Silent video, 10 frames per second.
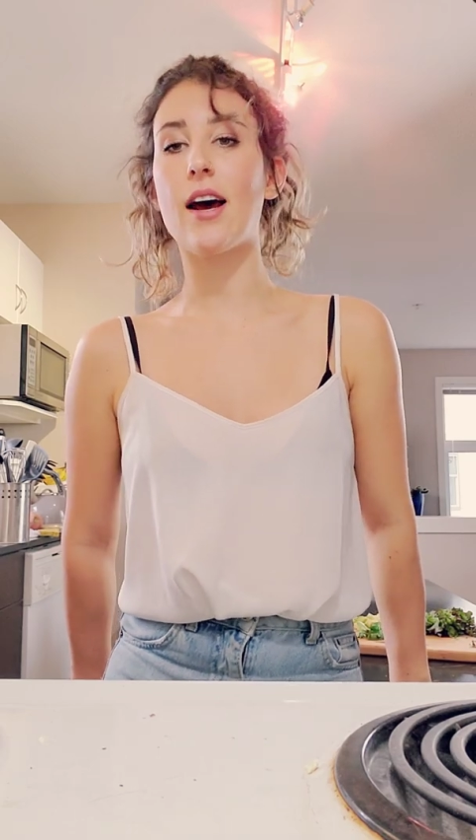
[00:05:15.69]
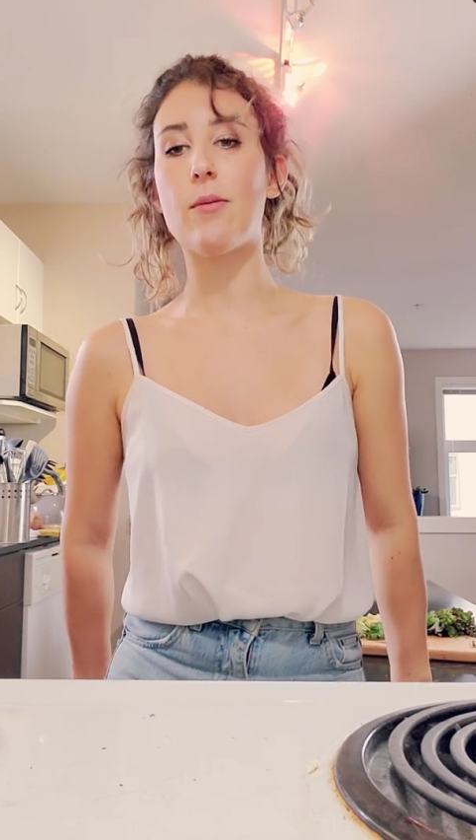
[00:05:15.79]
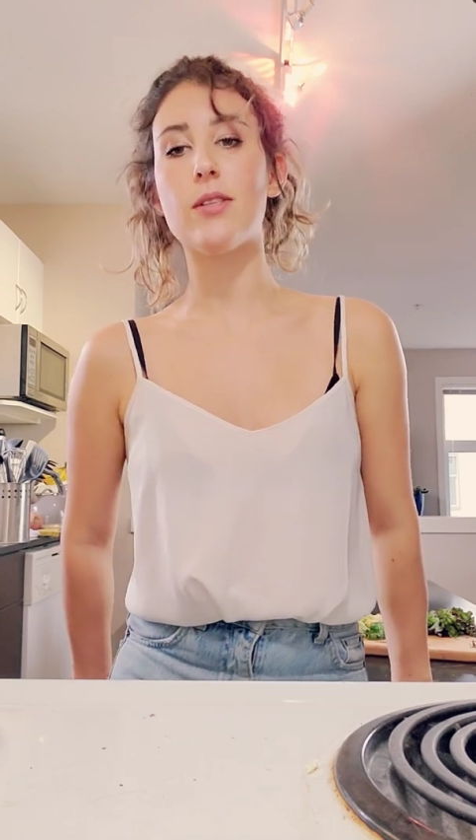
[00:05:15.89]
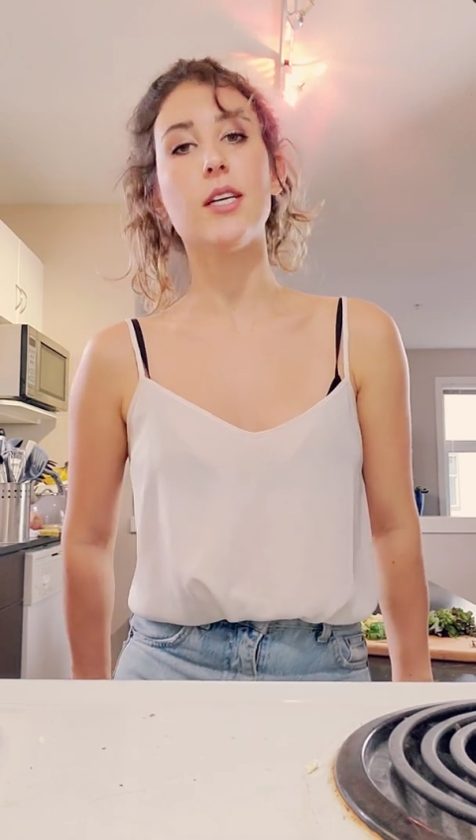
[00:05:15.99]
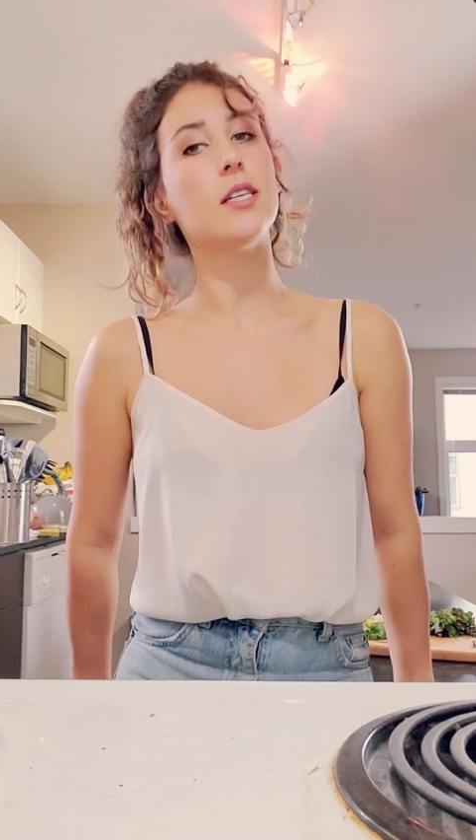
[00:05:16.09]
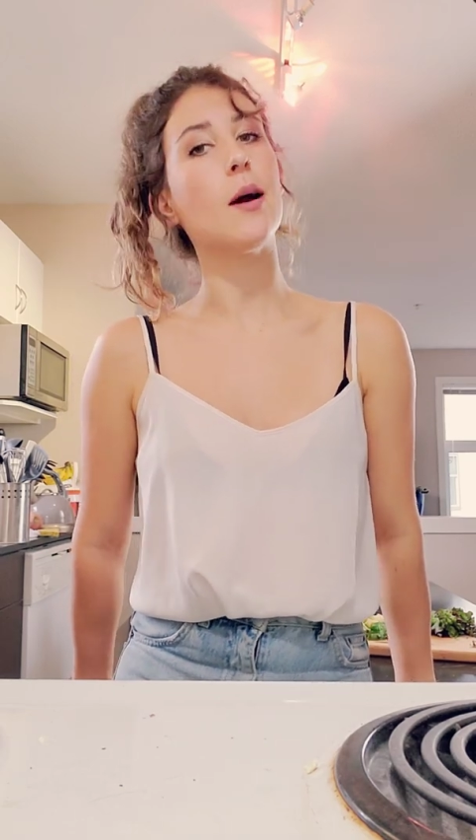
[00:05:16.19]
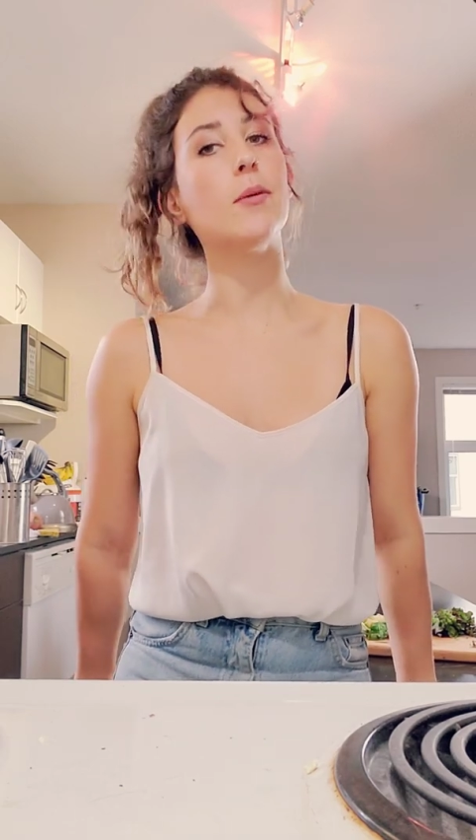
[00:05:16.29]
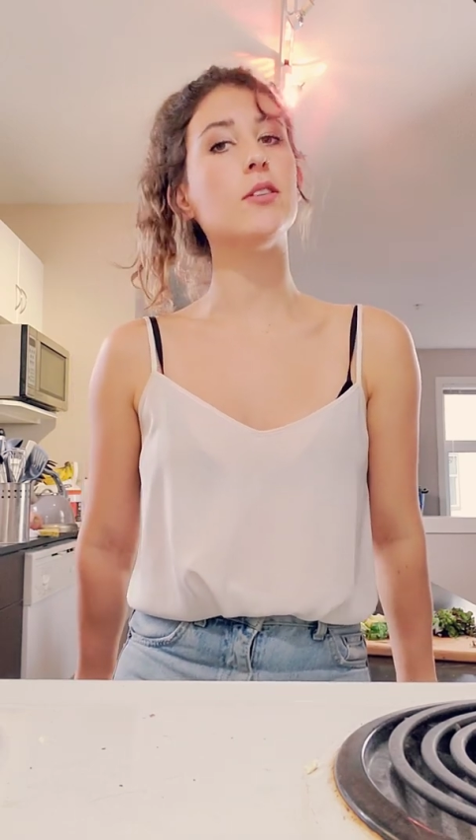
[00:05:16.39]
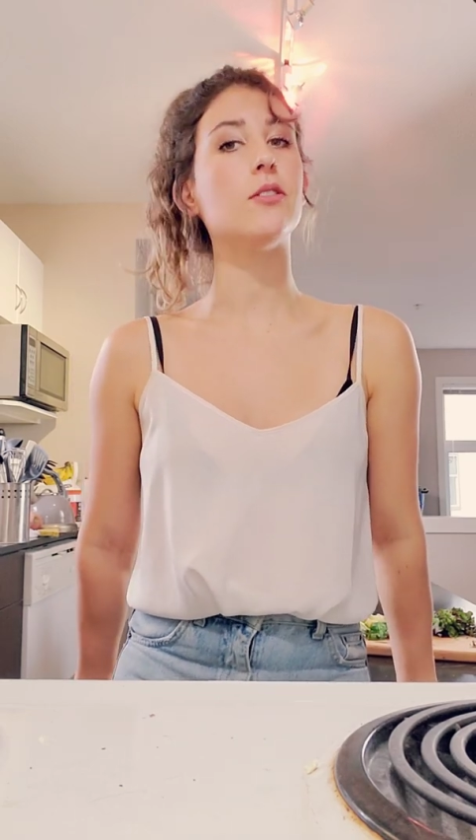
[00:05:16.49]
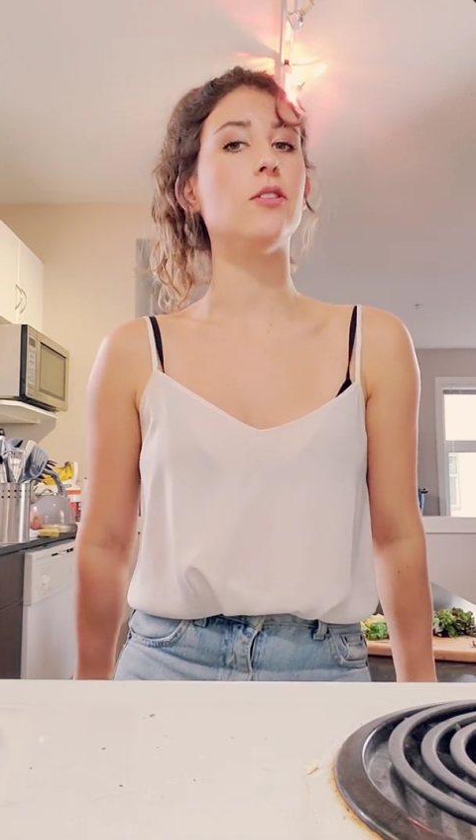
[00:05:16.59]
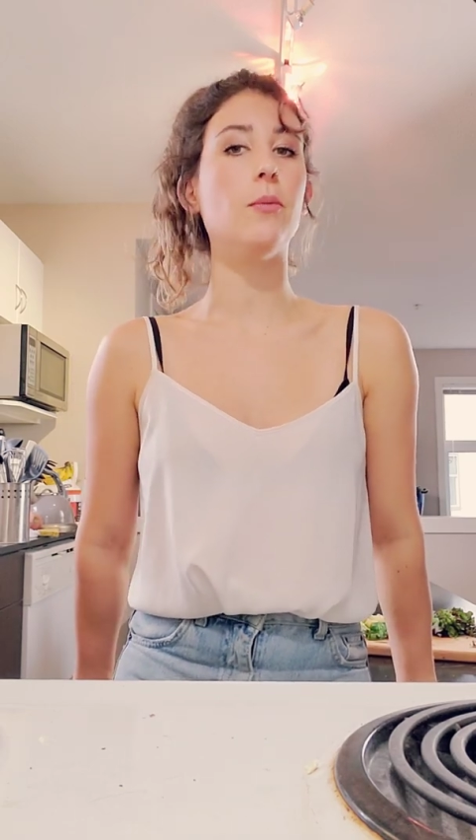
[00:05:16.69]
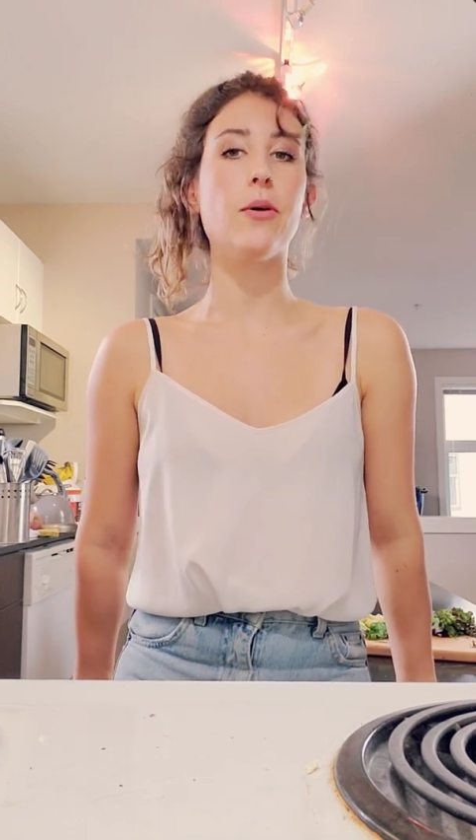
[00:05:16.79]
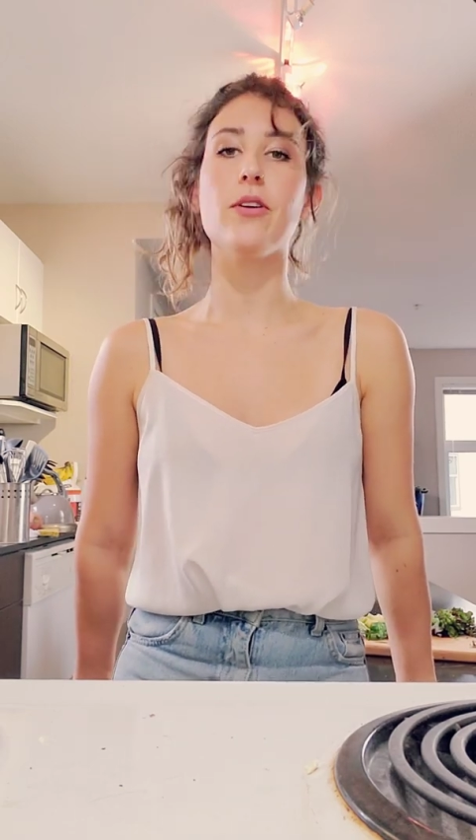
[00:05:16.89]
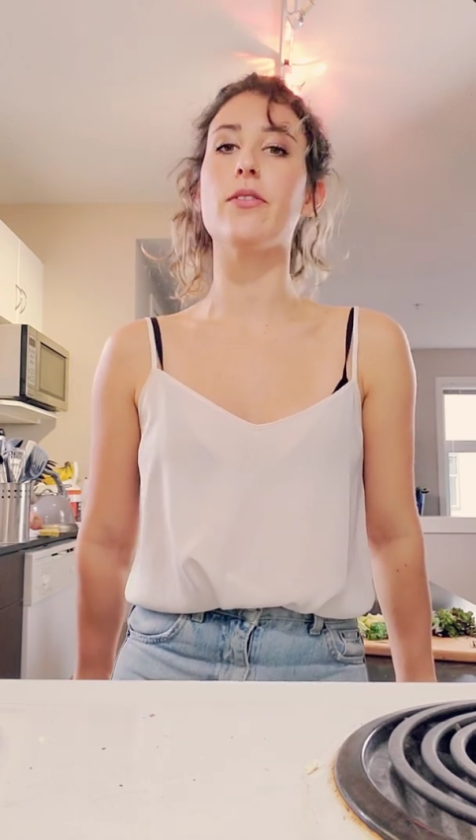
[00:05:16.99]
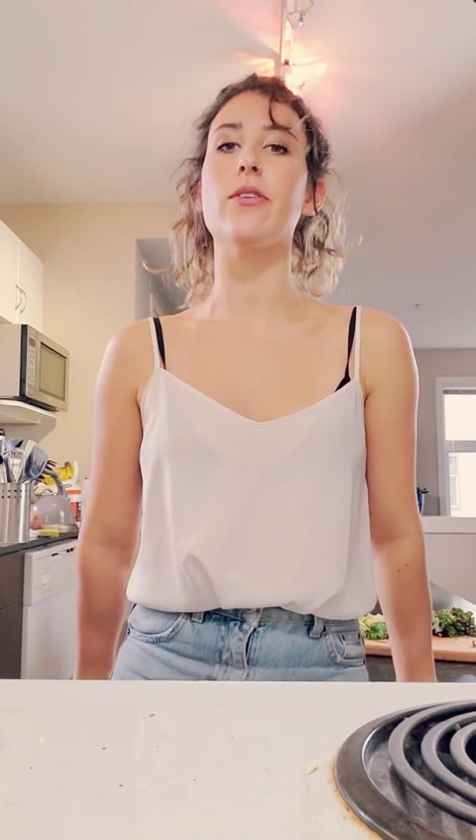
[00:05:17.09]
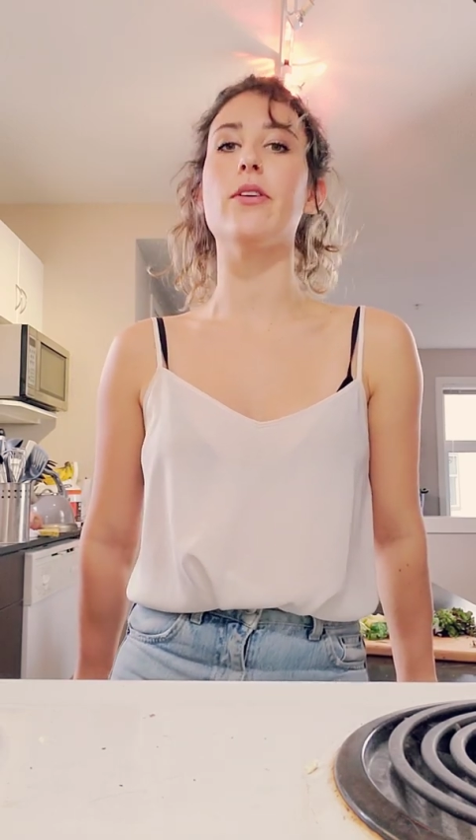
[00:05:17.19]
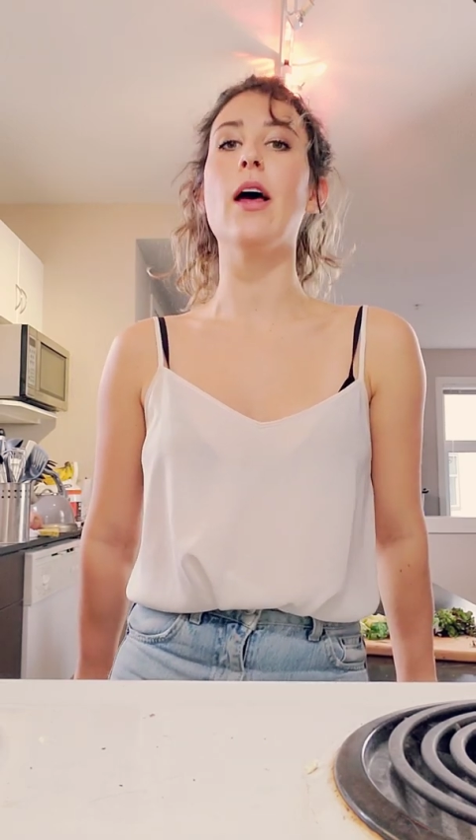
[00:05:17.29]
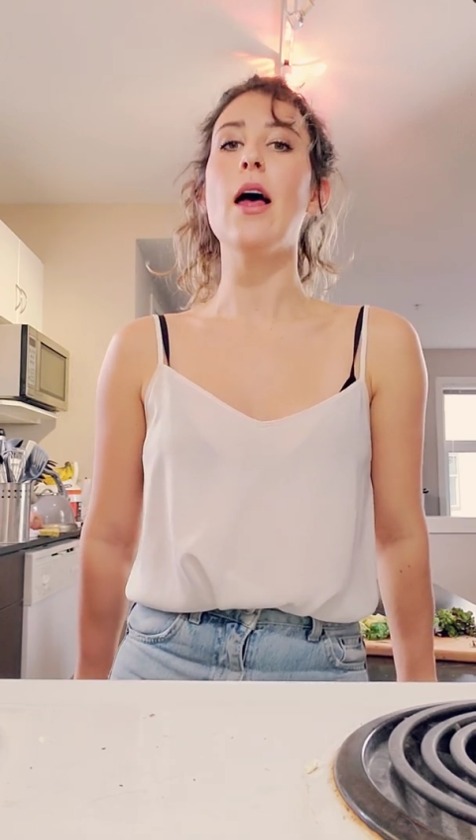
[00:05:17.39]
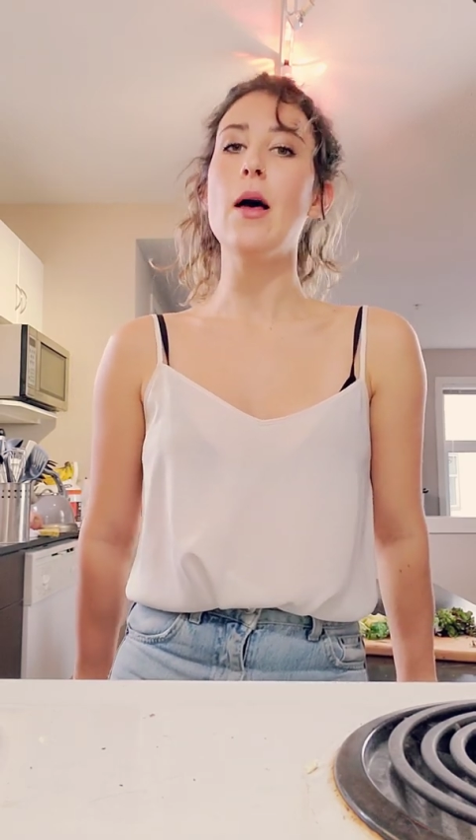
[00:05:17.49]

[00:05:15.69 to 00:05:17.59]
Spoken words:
I would set timers so you don't burn your food,